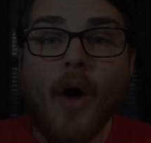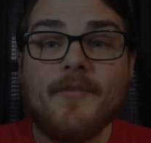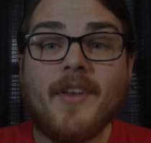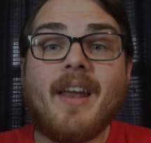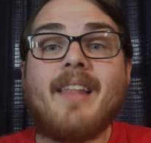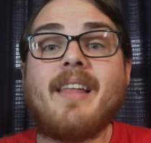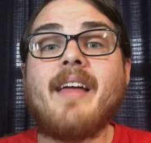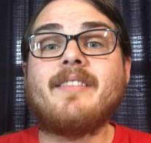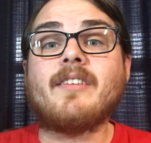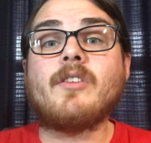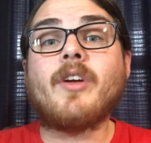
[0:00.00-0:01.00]
Often I
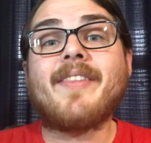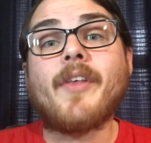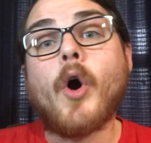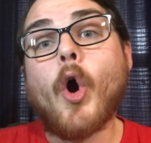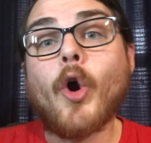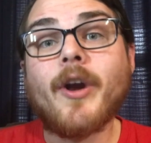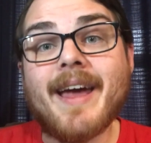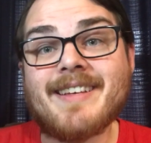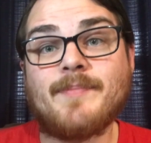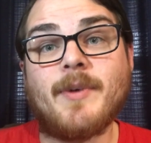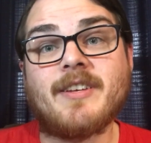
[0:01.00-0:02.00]
like to look at the hard
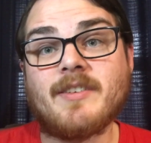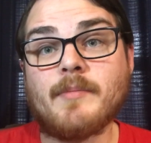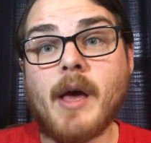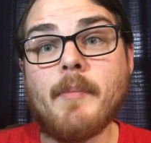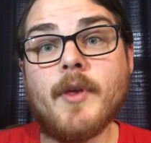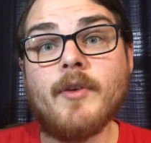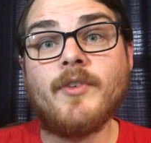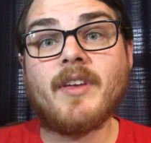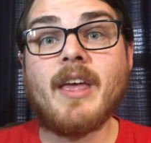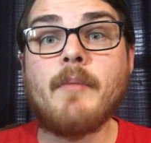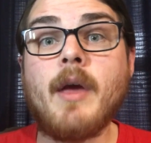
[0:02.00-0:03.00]
aspects of my
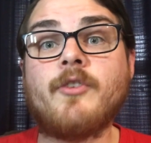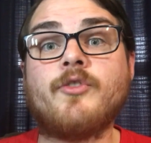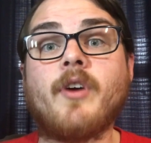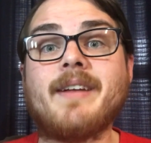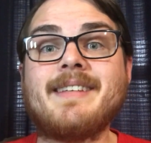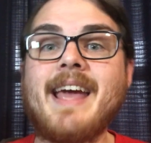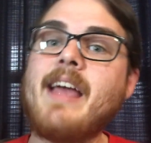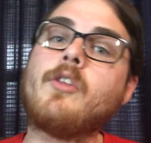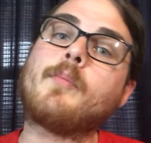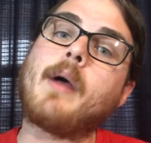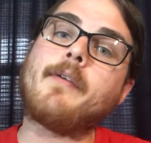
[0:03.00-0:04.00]
music and make sure I
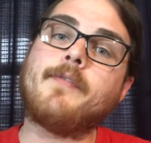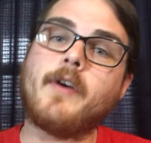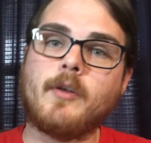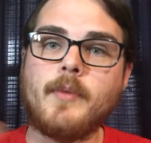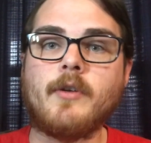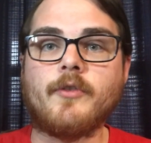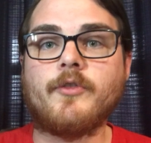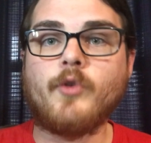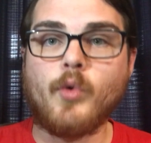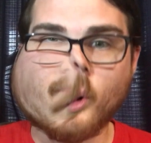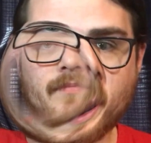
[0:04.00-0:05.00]
tailor my fundamentals
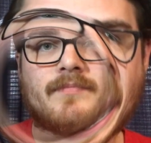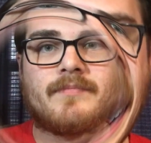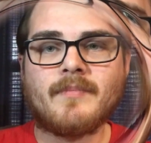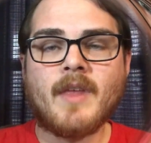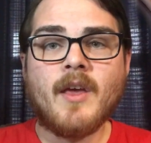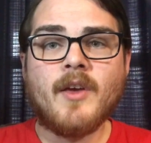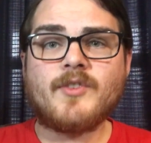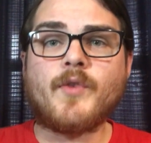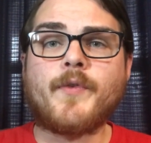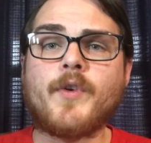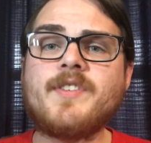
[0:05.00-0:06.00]
towards that.
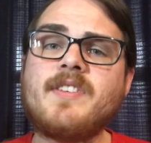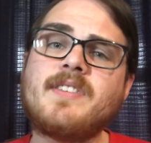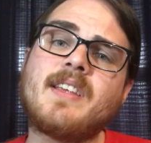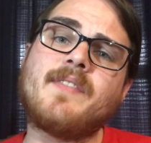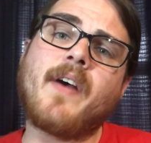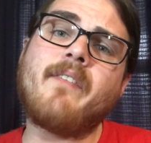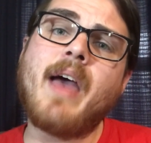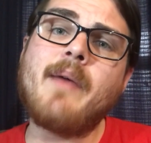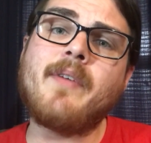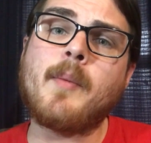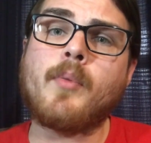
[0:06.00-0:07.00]
So for instance, if I'm
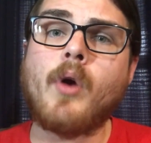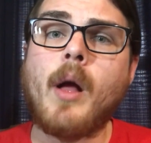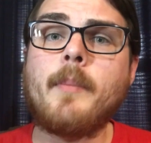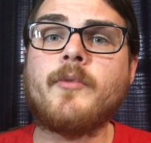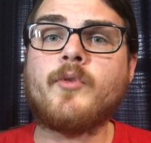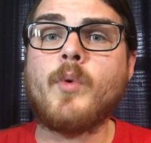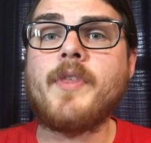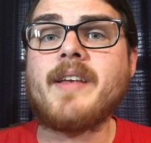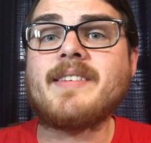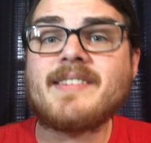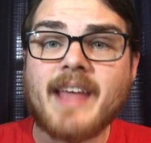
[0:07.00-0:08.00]
having problems with
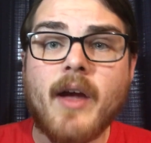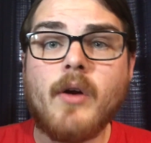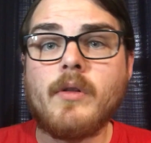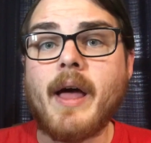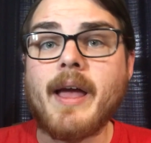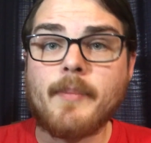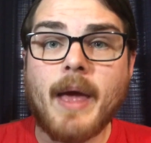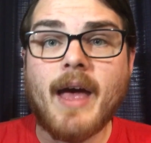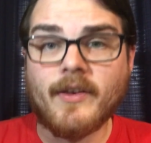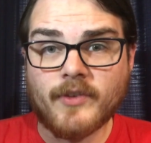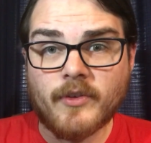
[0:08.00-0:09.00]
a scale-like
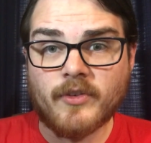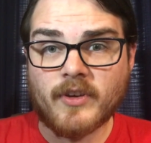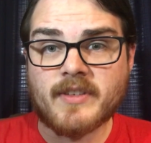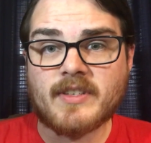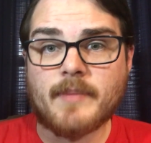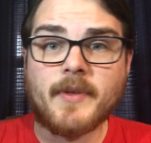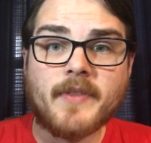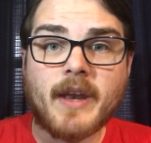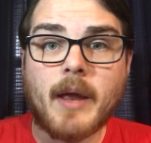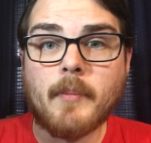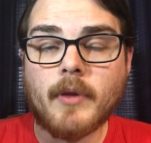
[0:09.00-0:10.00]
passage in something
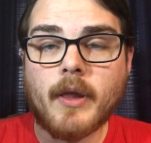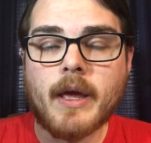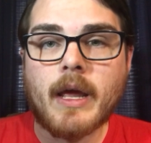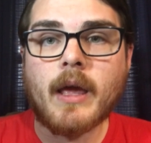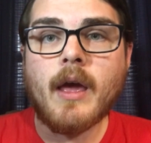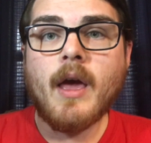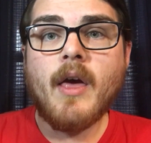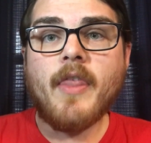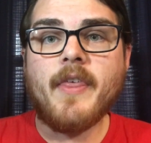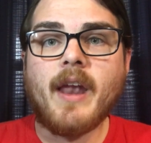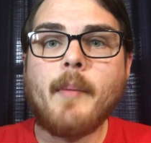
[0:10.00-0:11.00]
that I'm playing,
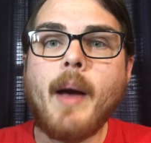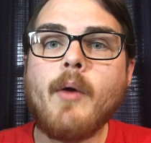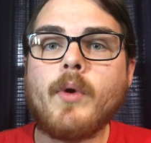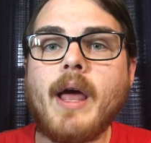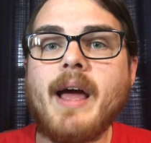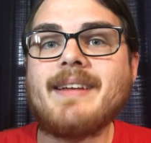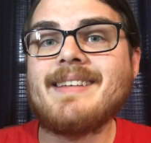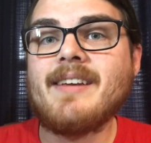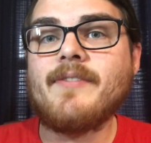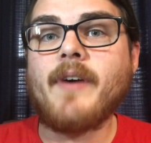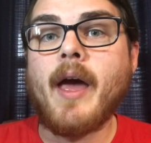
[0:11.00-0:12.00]
then I might want to
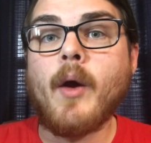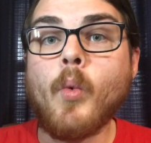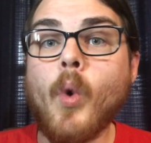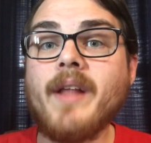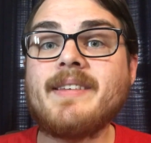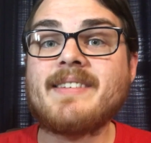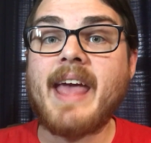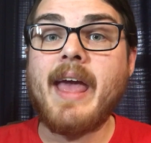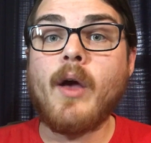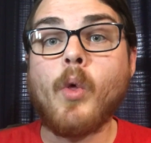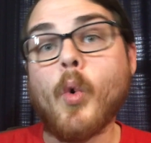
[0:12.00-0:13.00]
identify what
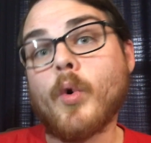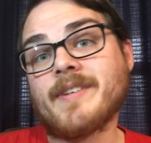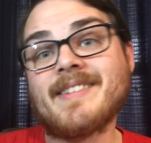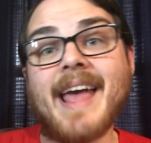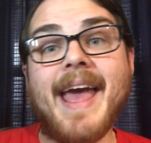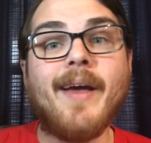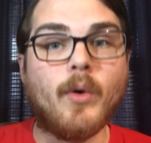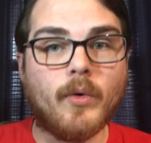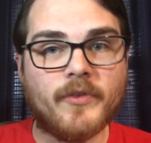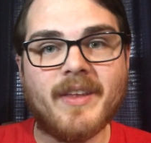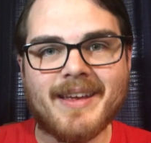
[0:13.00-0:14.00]
scale or
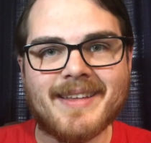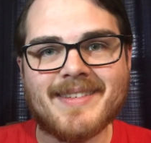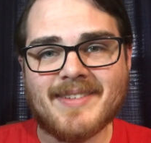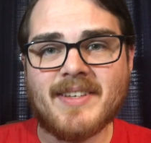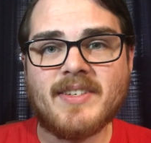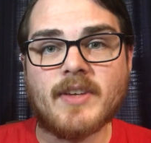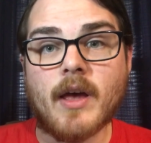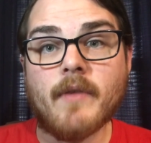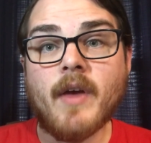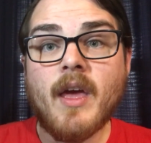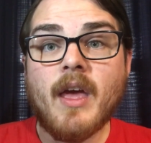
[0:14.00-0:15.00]
scales it consists of